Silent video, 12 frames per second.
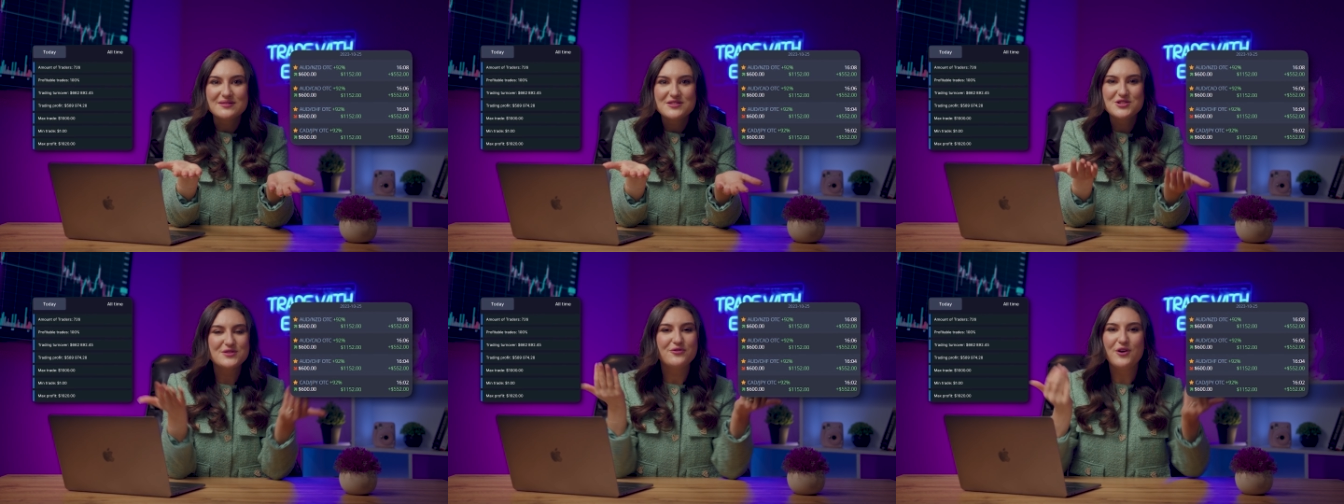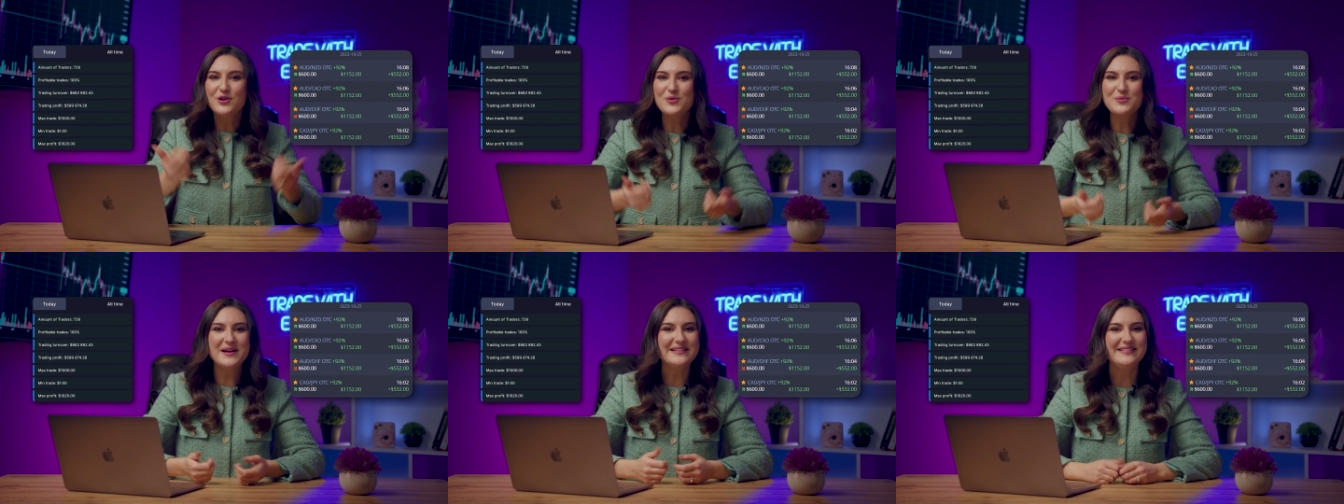Just follow
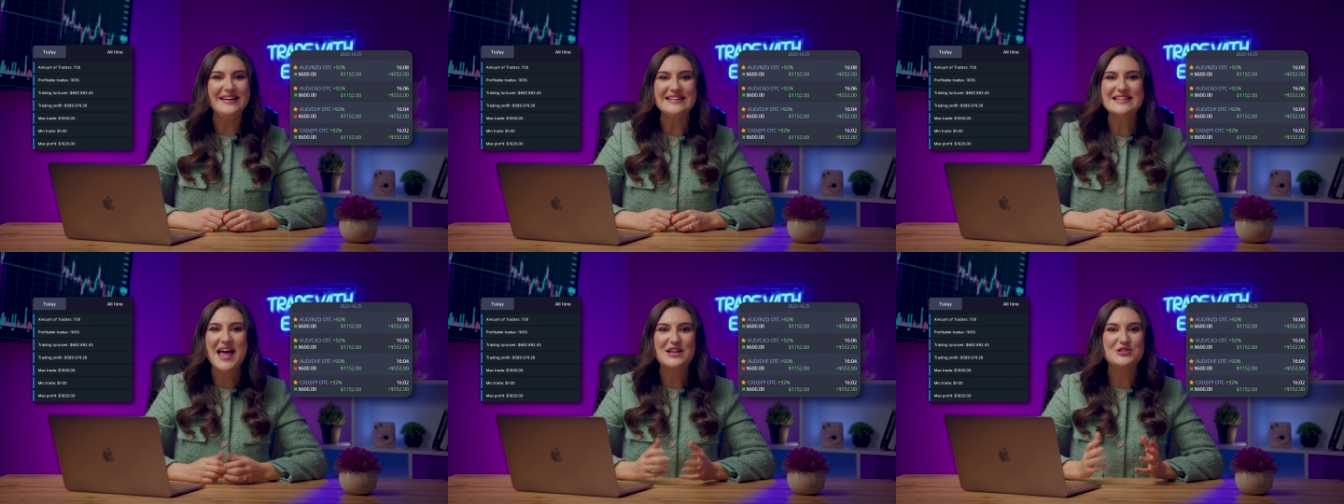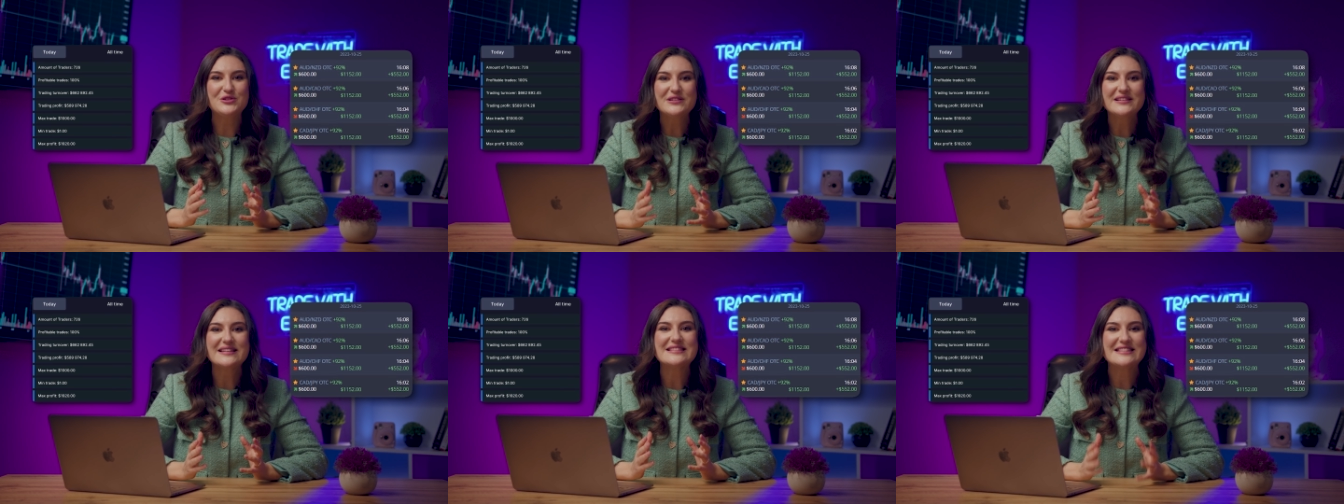my lead and you'll
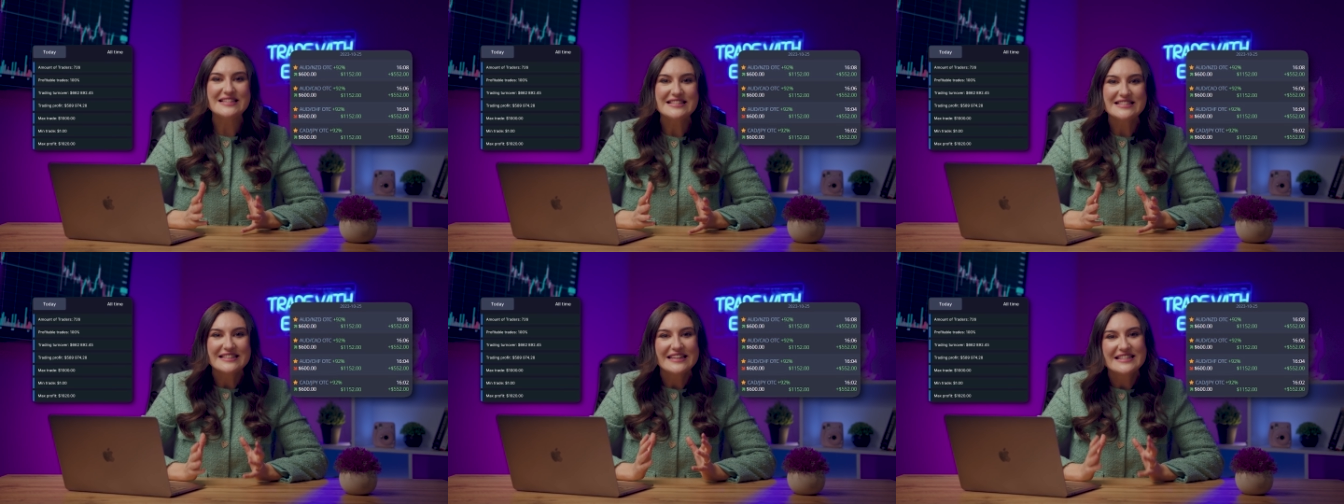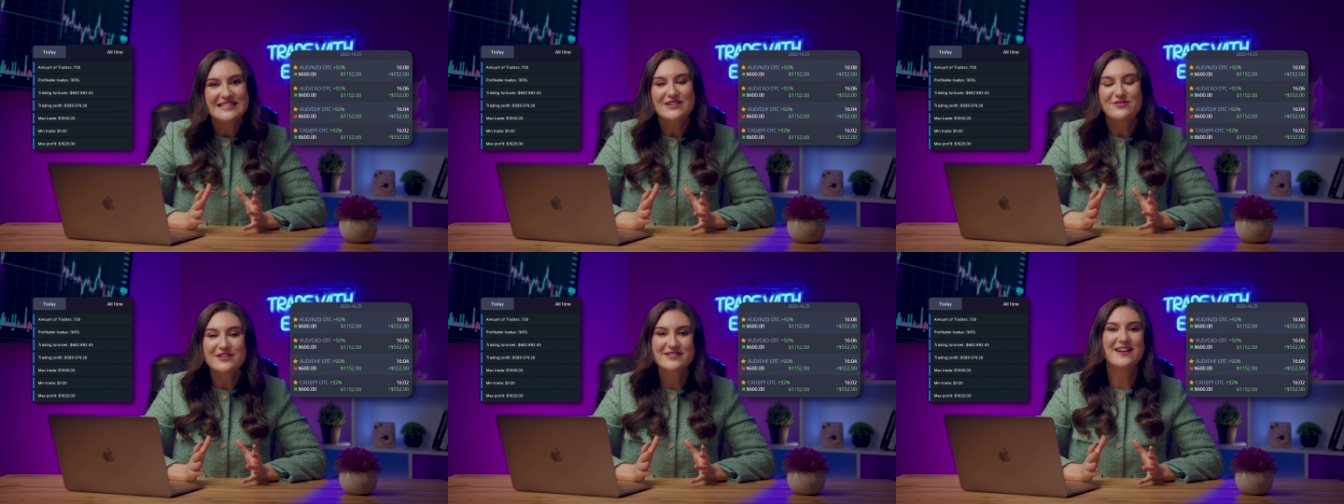consistently see
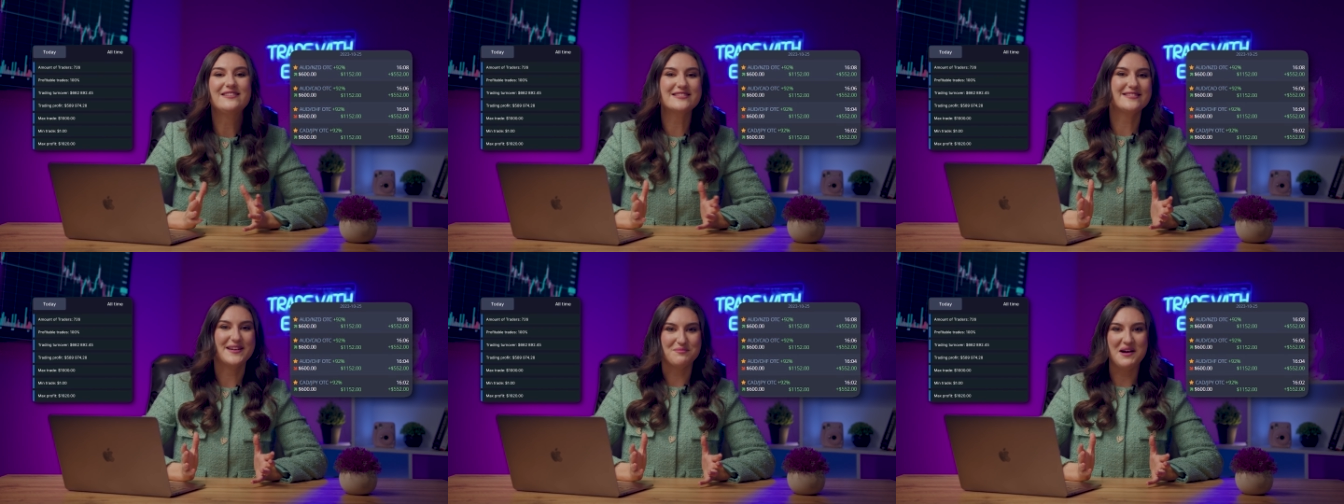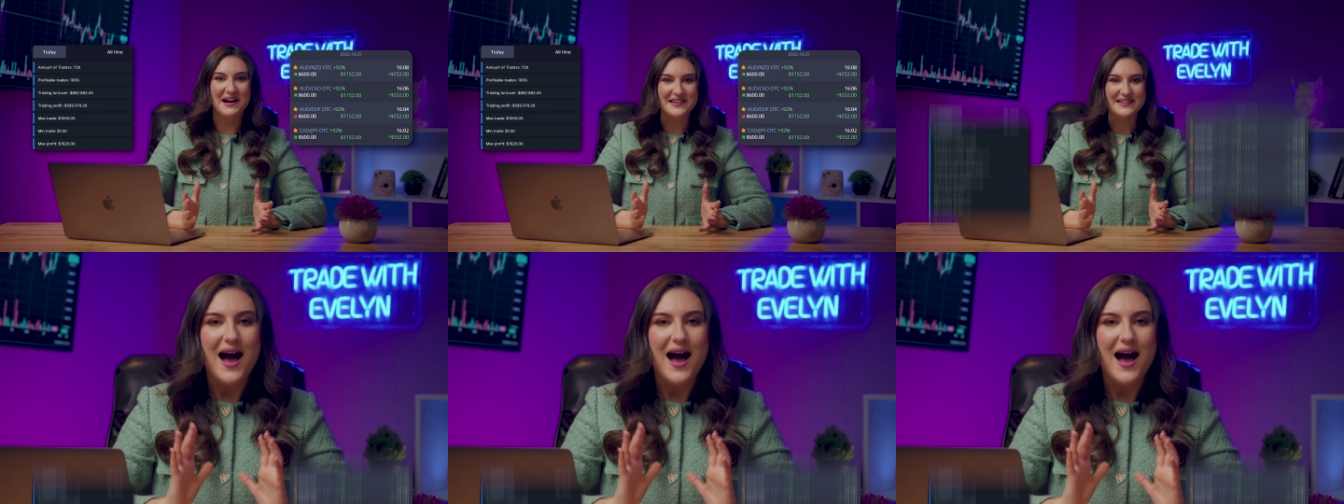results like mine.